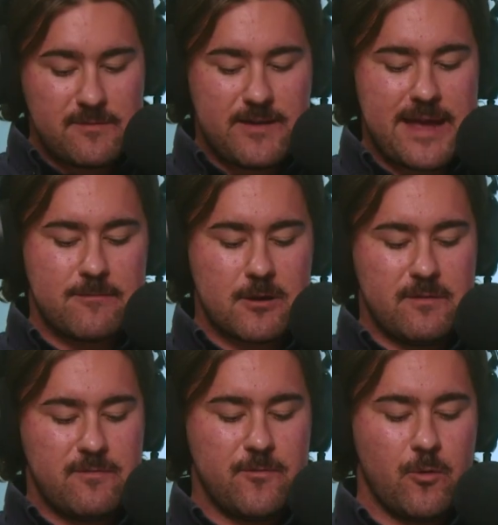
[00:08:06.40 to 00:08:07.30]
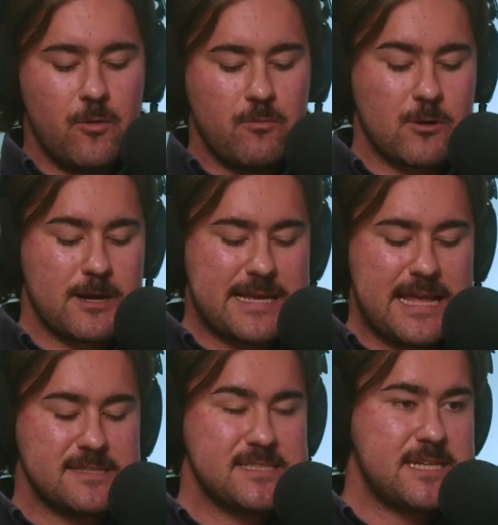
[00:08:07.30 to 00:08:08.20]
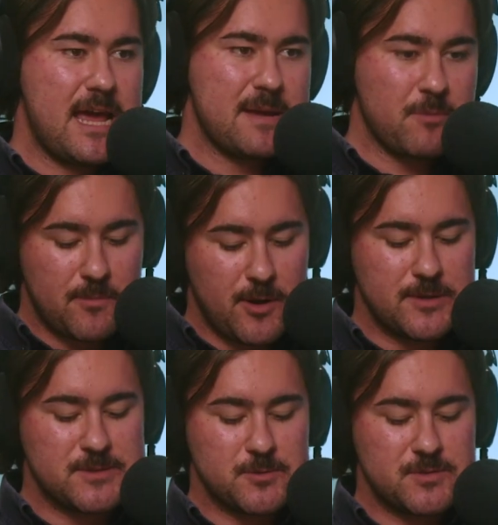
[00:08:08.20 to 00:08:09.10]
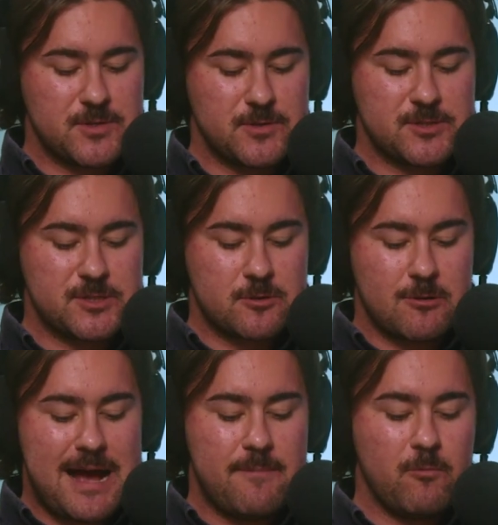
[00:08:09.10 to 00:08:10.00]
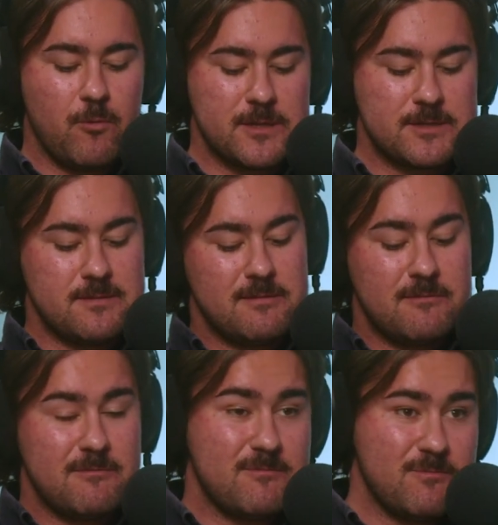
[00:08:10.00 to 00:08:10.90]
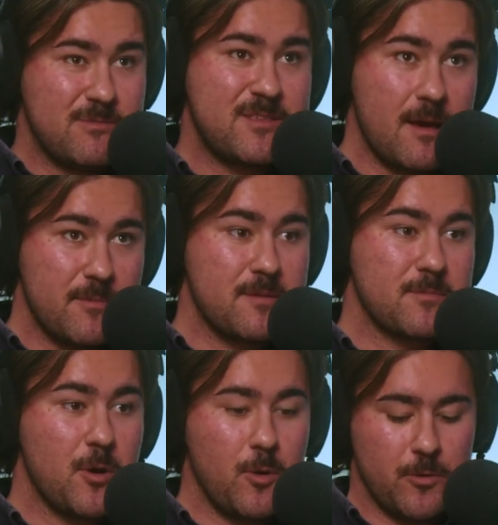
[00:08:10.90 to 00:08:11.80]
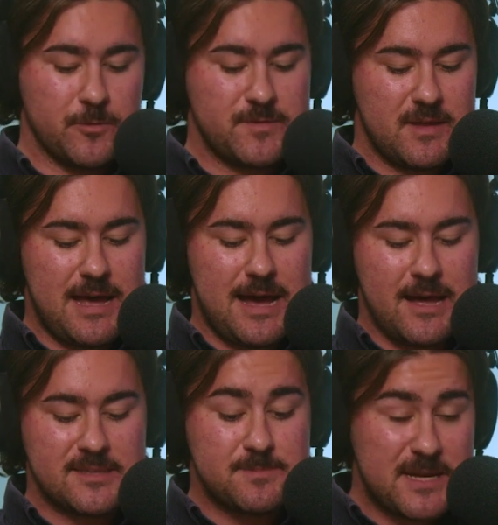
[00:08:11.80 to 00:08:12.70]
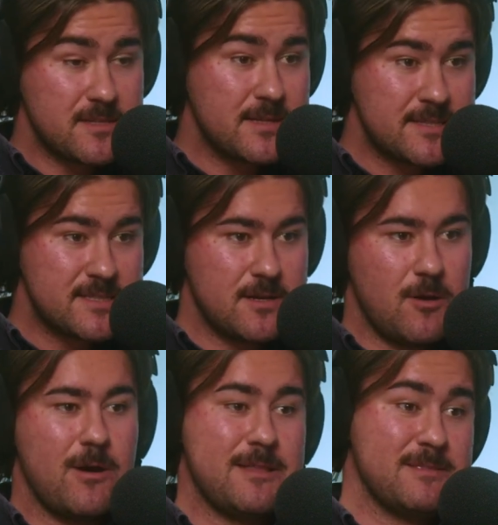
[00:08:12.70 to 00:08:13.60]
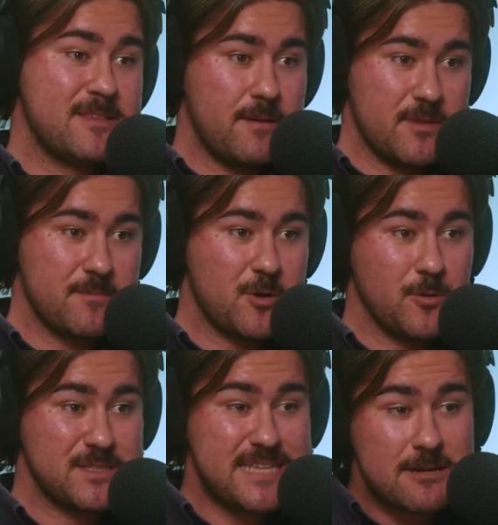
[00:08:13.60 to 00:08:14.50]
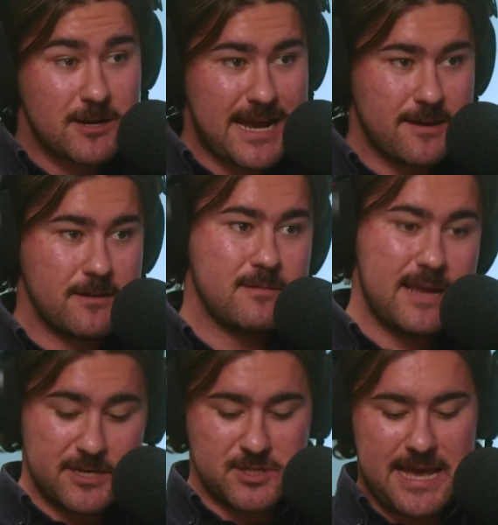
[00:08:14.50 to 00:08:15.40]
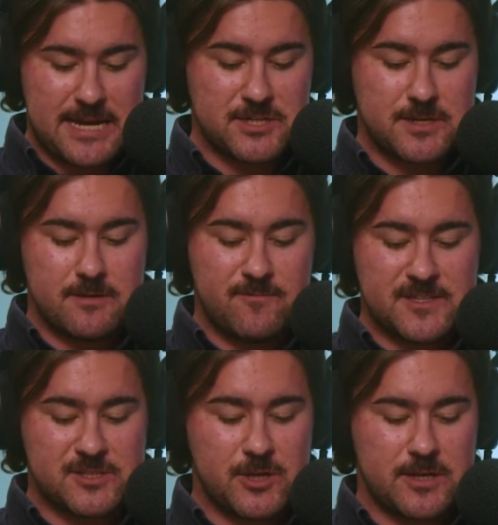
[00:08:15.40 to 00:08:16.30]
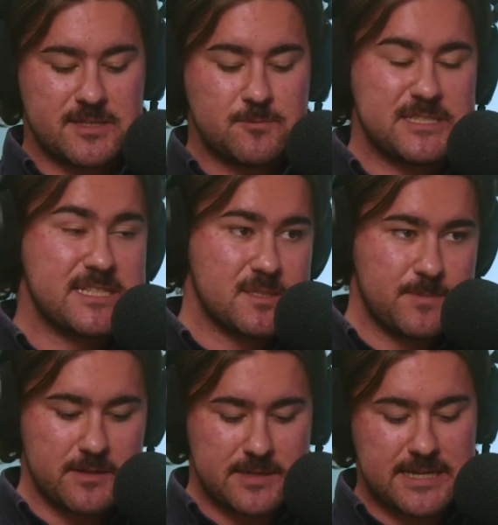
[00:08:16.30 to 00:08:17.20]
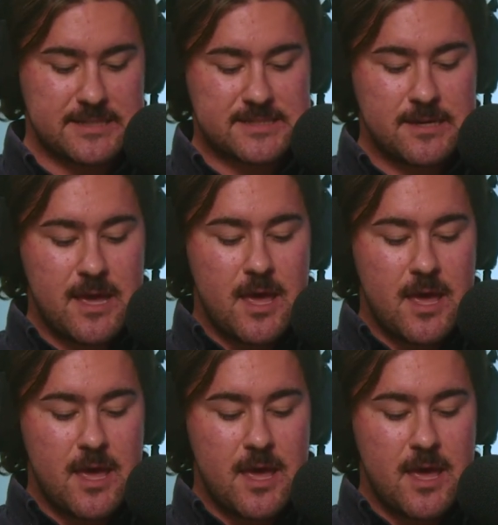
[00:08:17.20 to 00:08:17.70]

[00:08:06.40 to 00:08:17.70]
in favour and 4 were against a proposal to scrap what some of them called specialist and some of them called segregated education for students with disabilities.